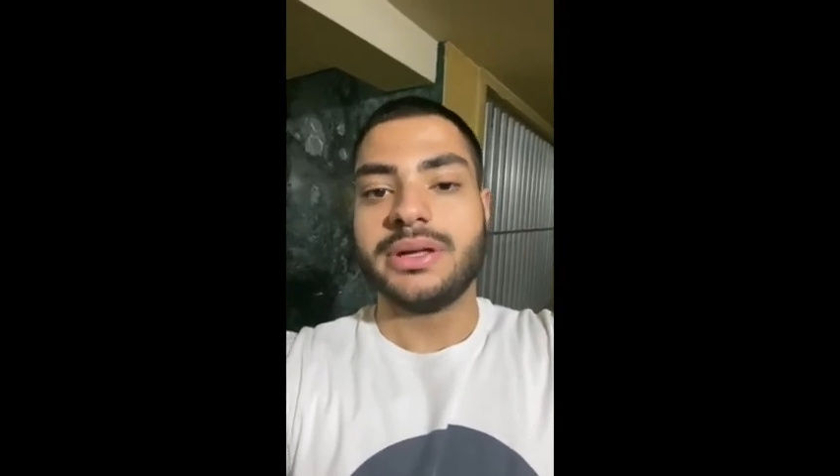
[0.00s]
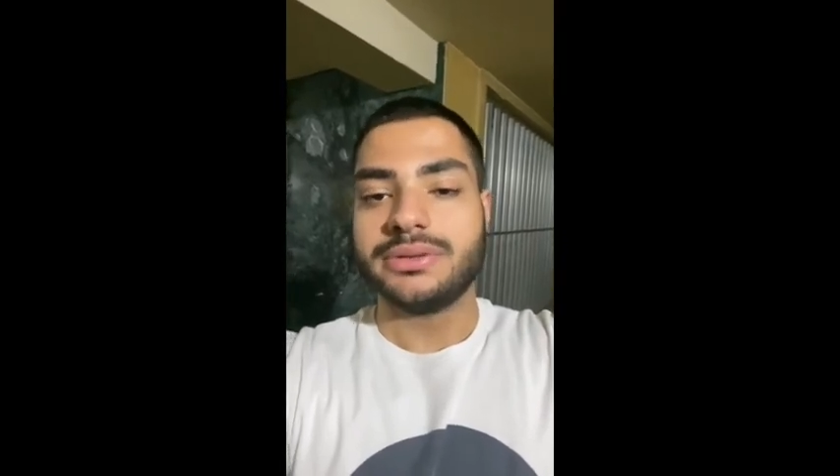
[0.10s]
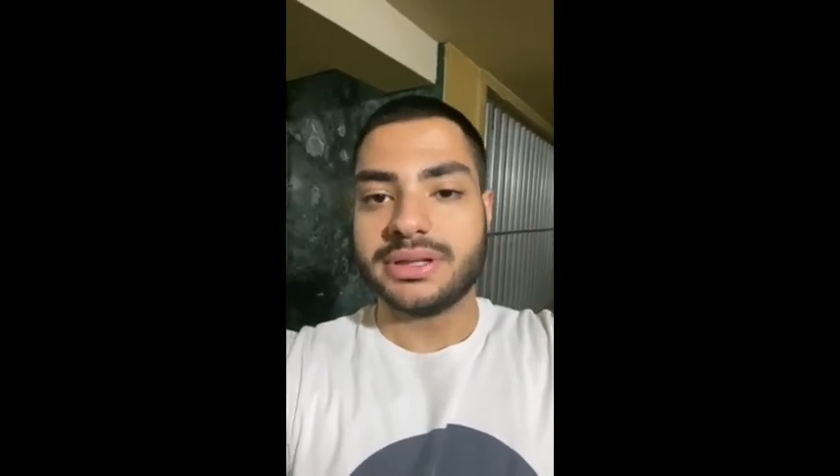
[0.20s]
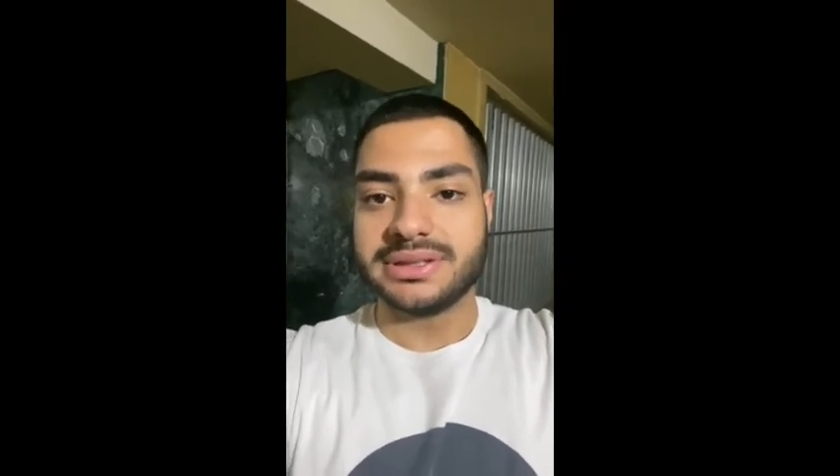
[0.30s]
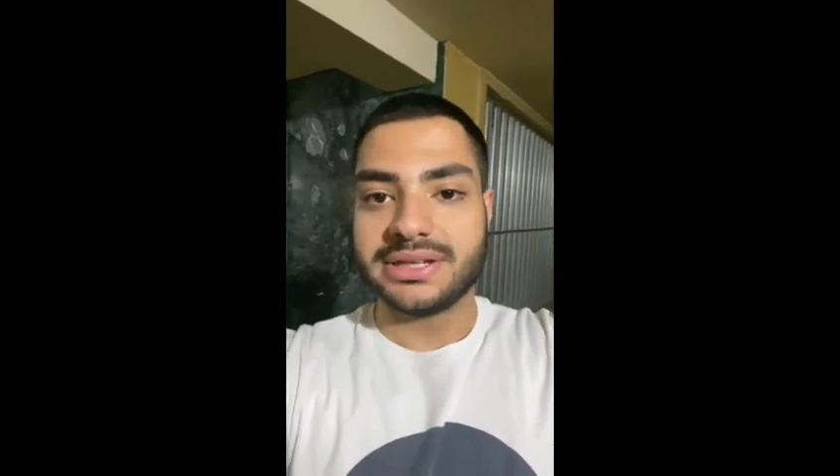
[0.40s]

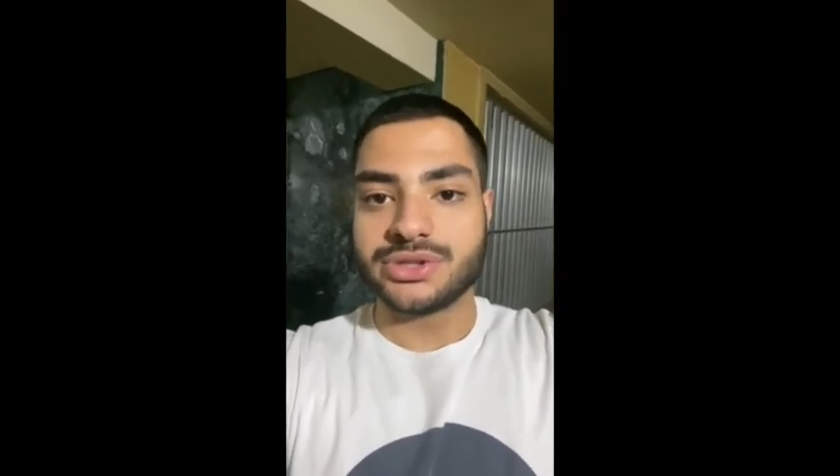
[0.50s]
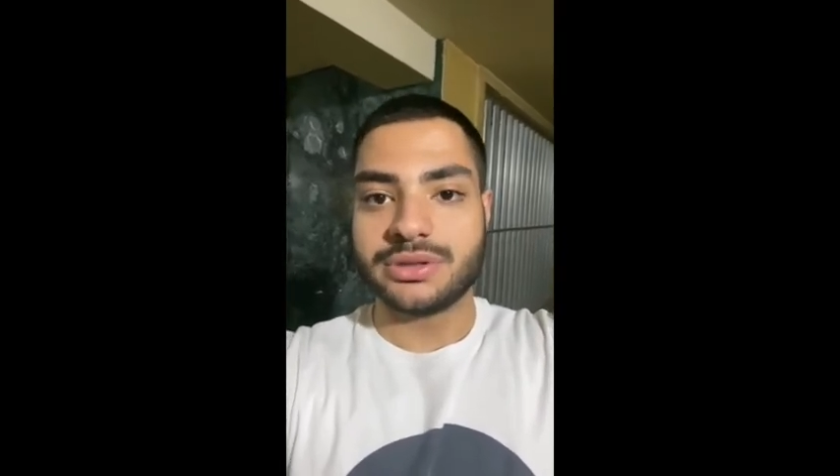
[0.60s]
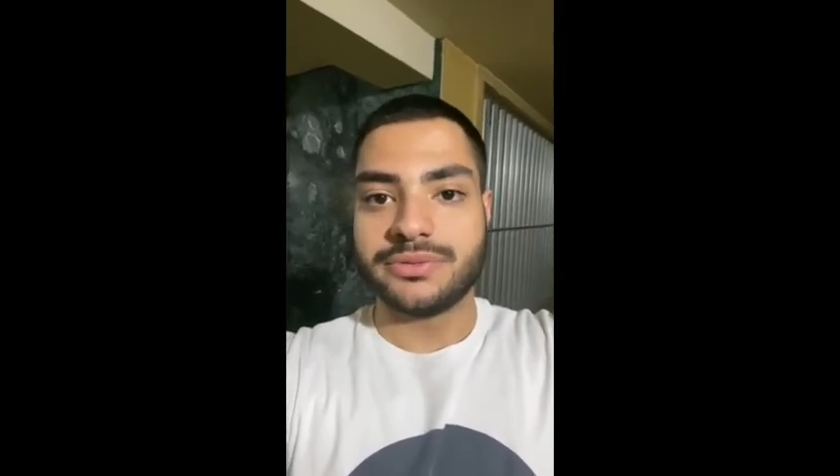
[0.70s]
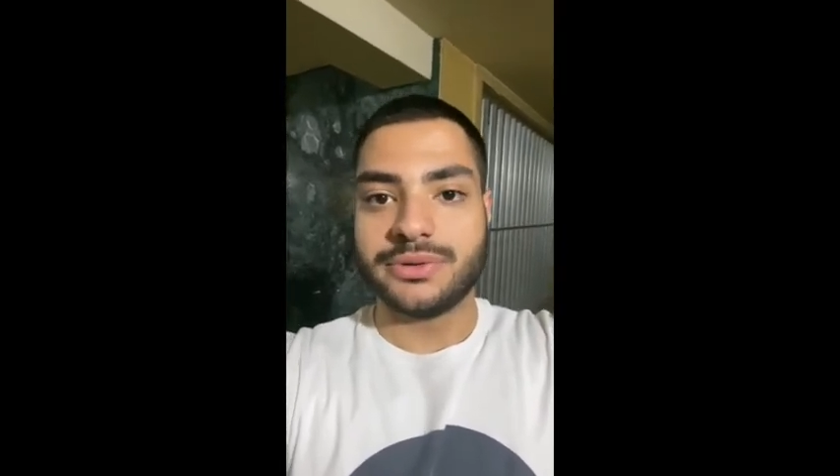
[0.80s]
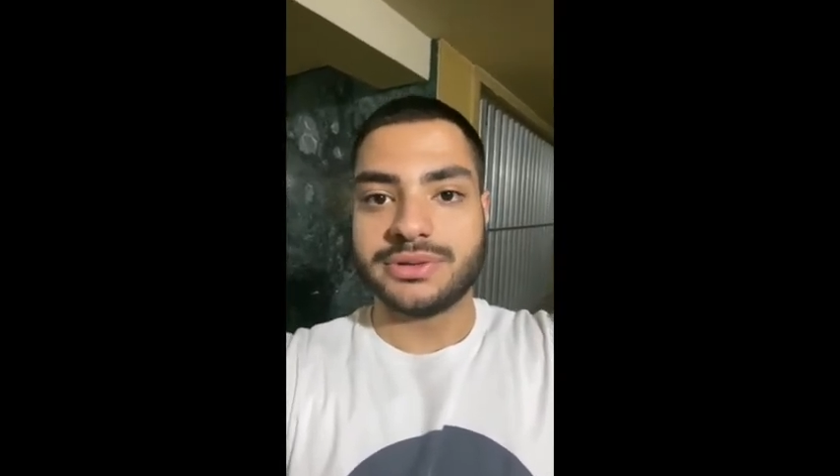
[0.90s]

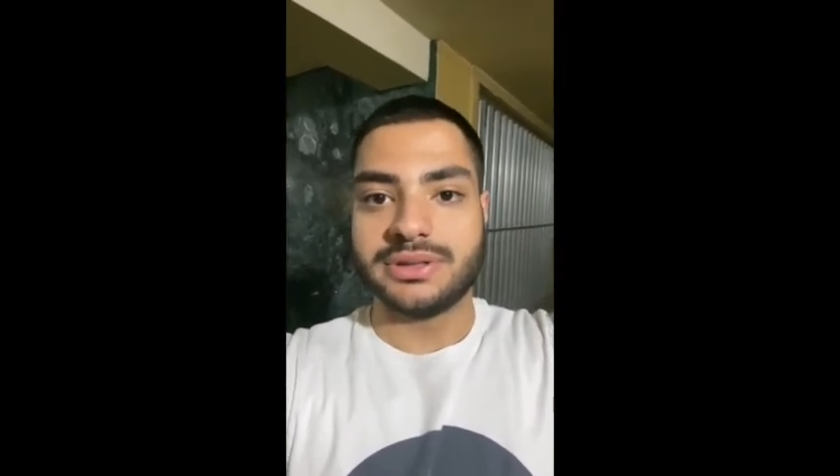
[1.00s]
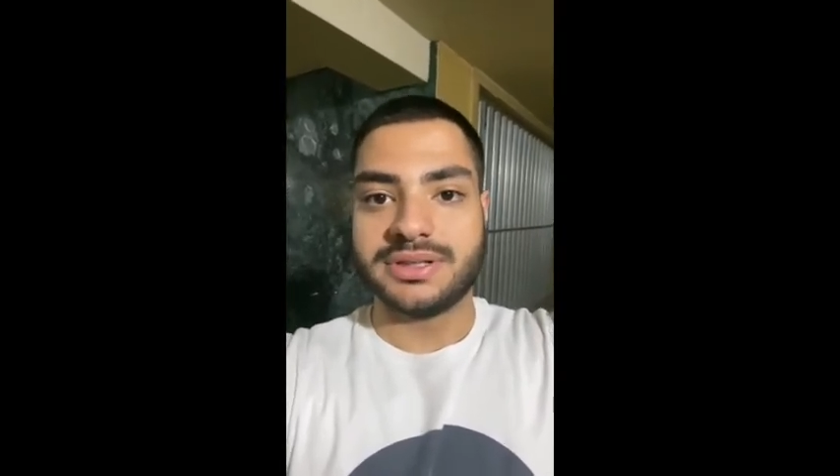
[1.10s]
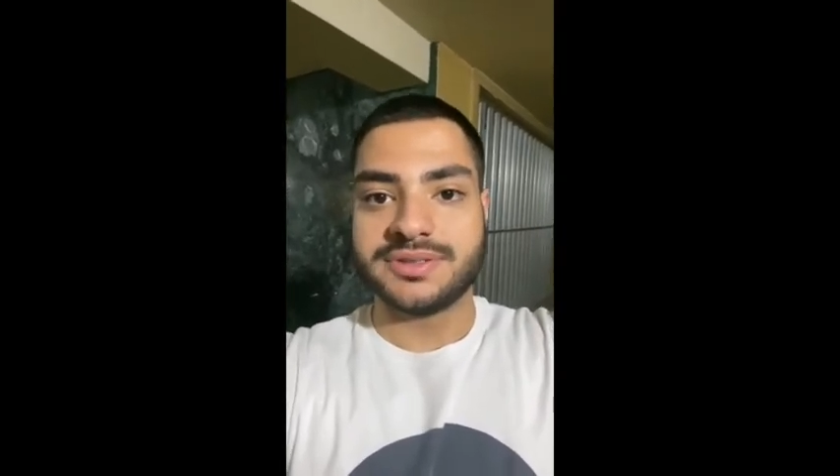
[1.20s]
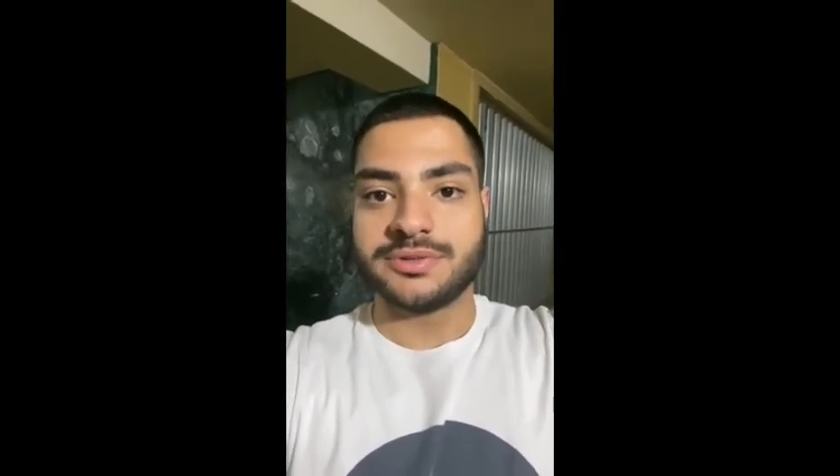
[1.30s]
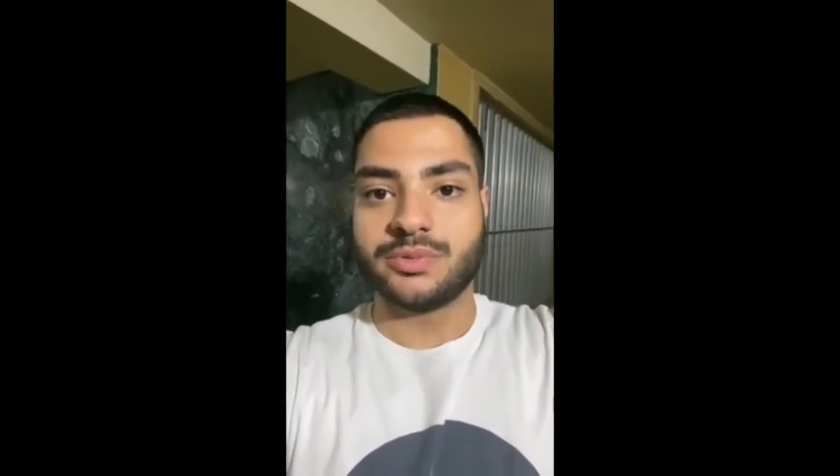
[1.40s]
non-natural
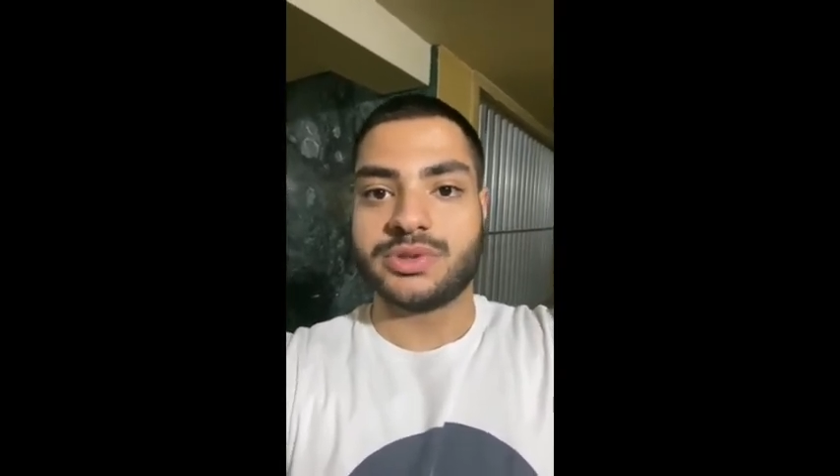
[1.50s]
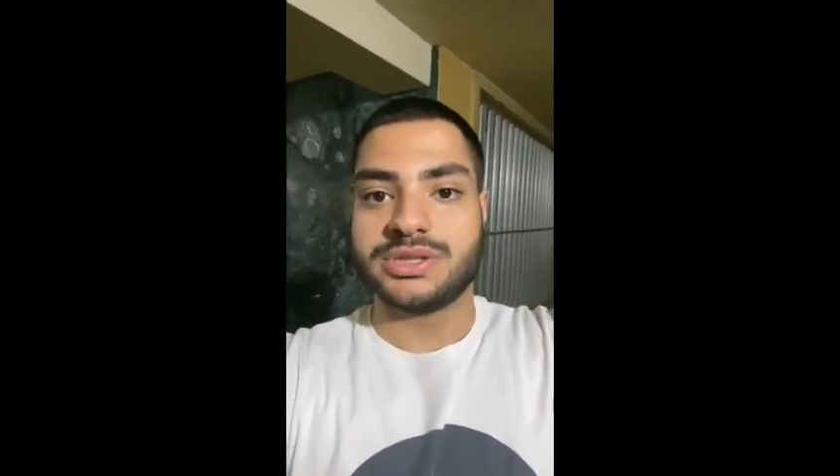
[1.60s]
fertilizers which